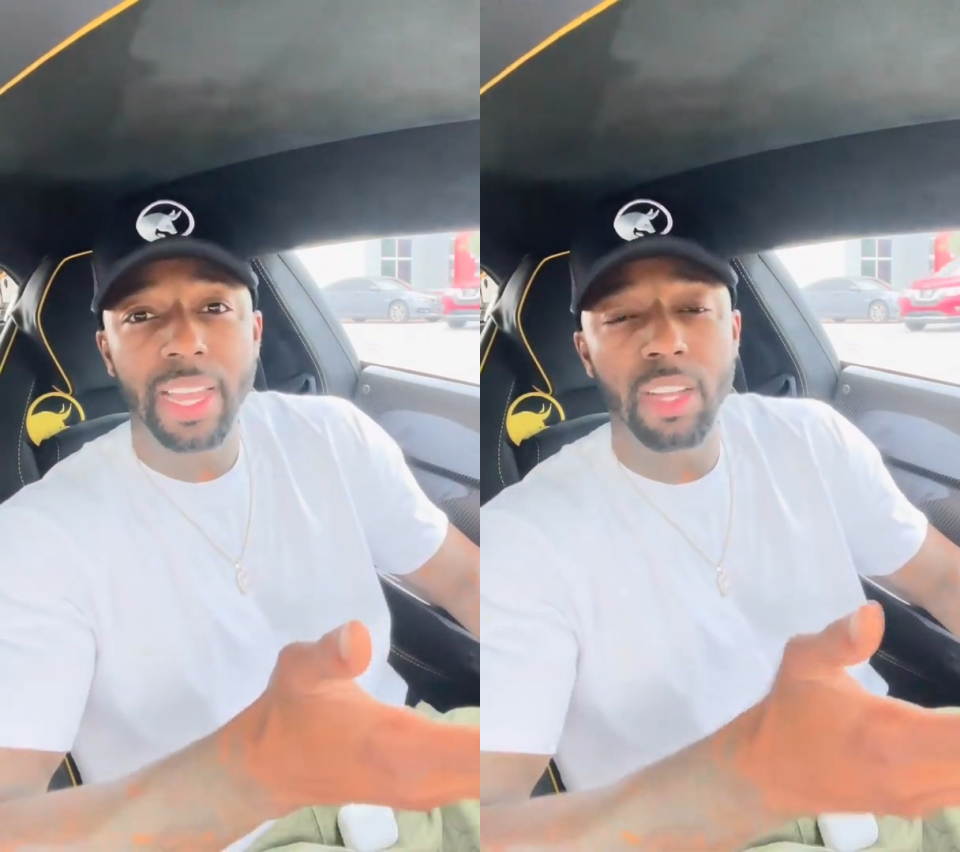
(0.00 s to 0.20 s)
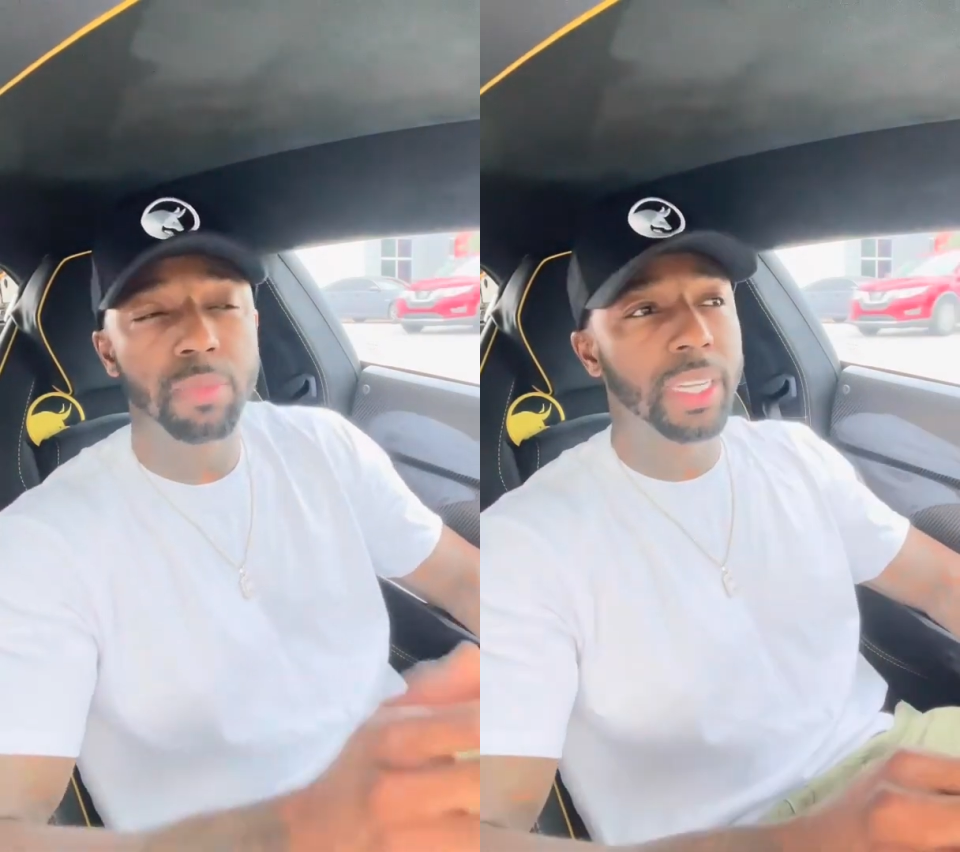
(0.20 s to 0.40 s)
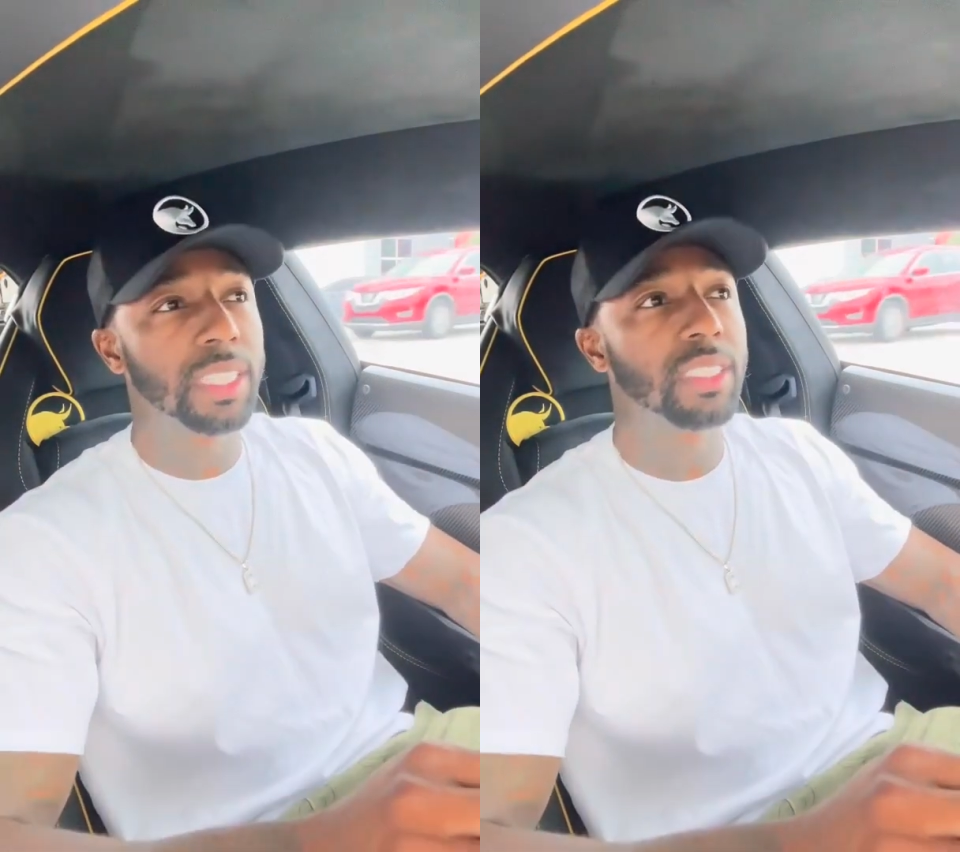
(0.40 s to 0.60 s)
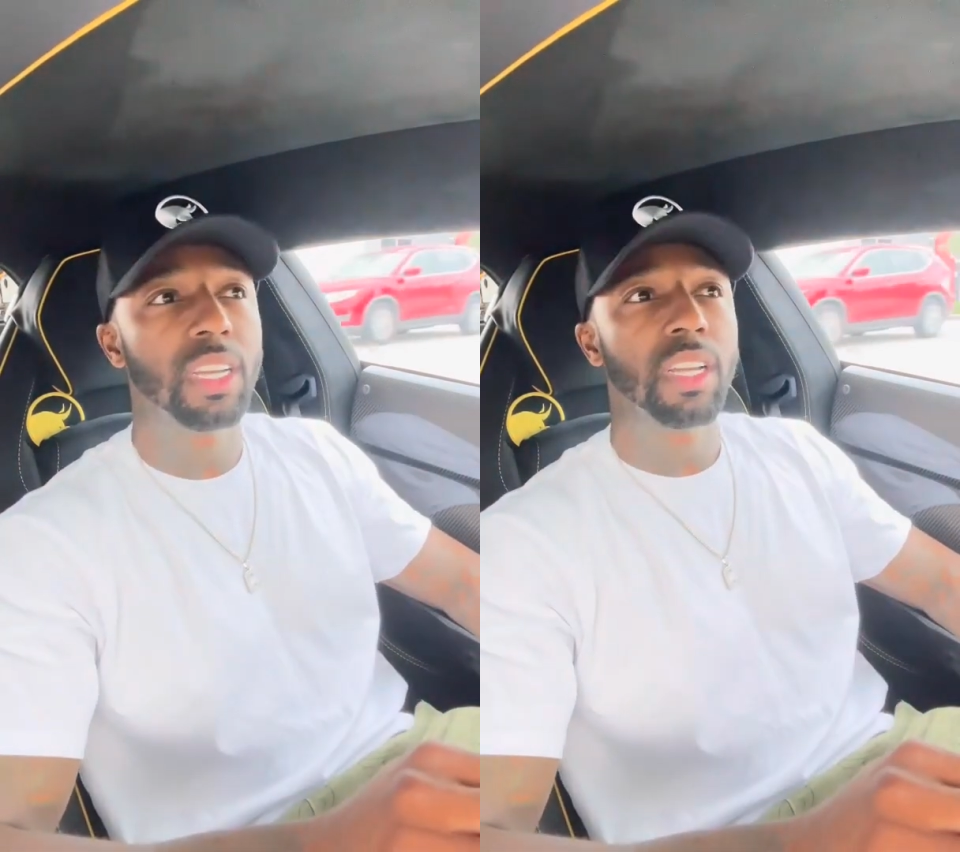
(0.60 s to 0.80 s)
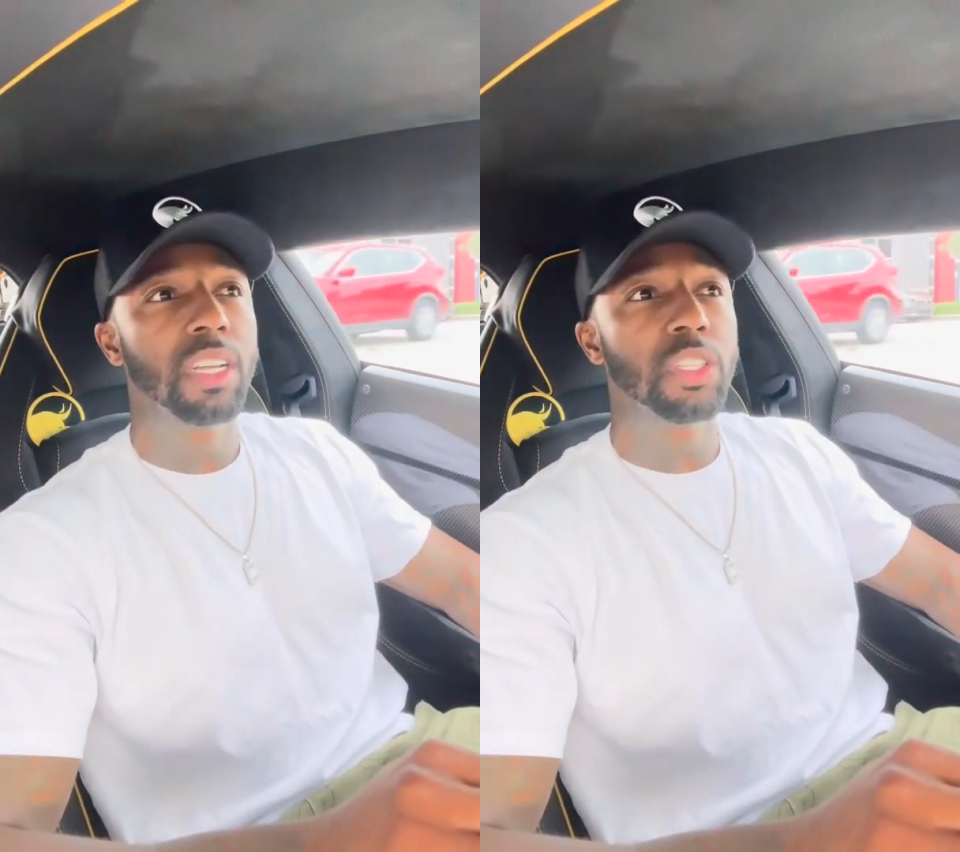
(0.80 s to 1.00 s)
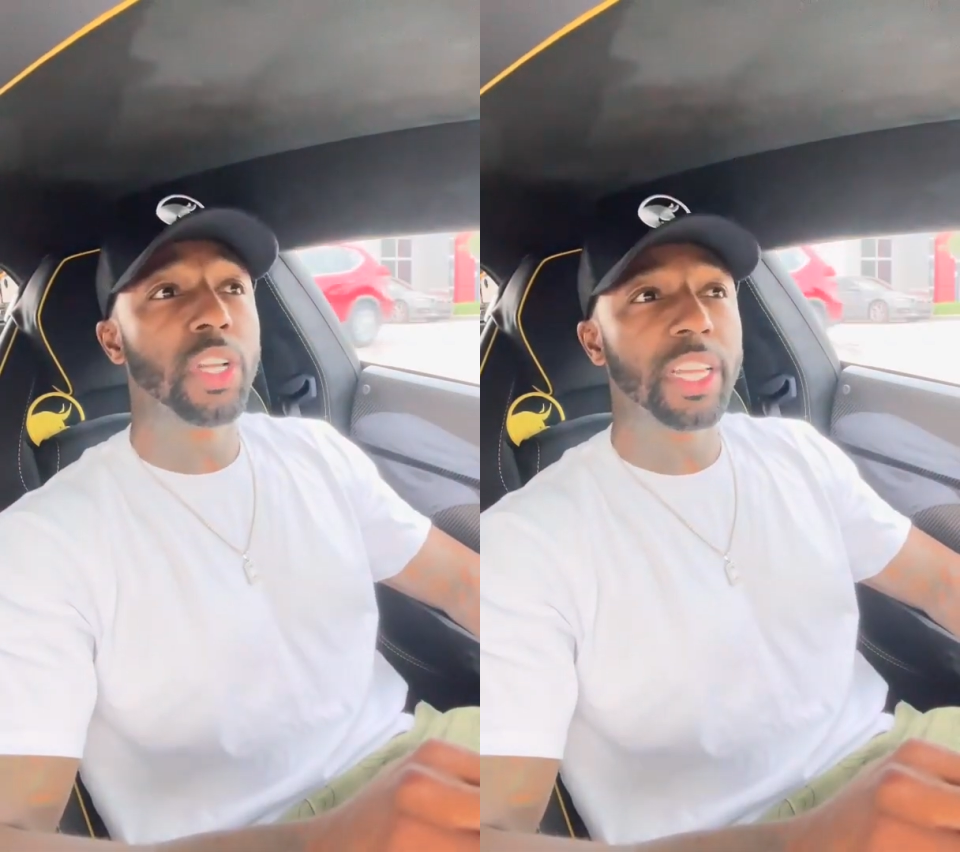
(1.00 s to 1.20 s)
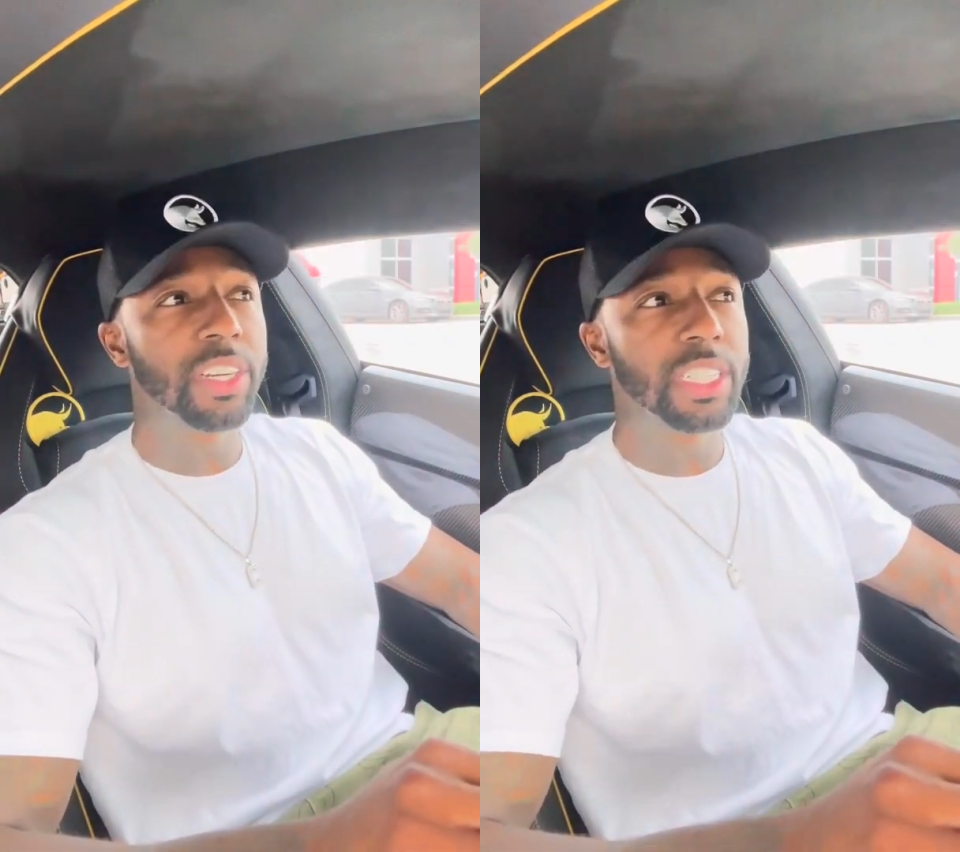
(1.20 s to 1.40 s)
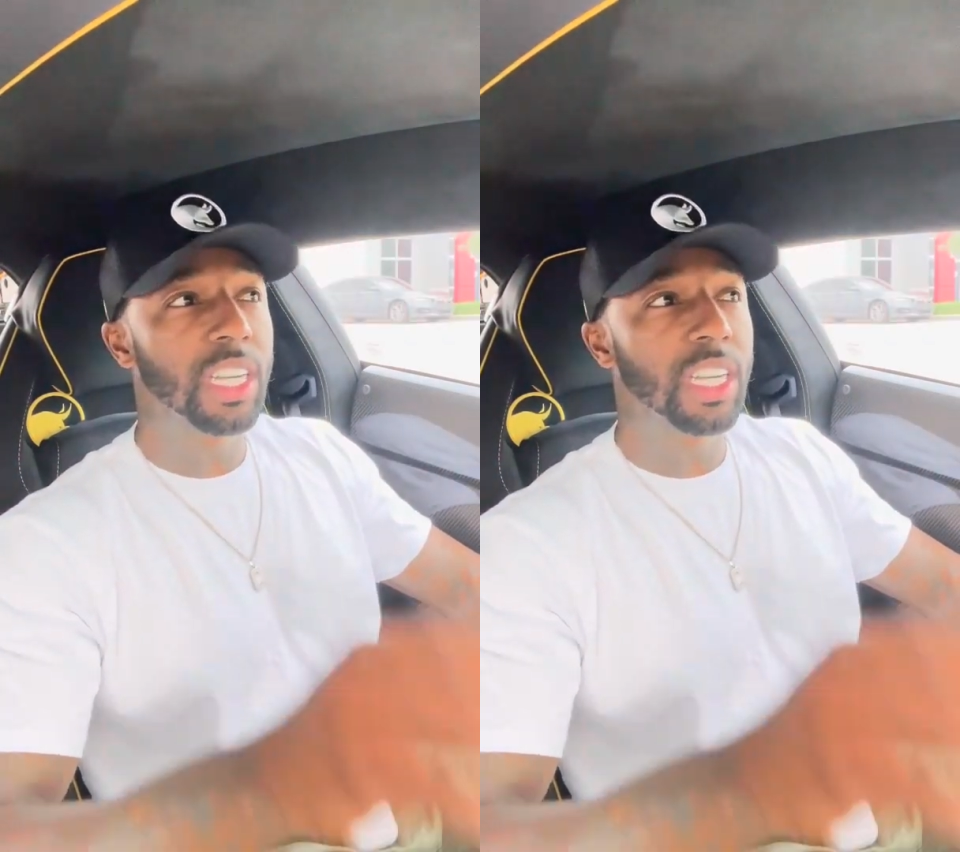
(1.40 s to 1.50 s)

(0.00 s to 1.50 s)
accounts because you can literally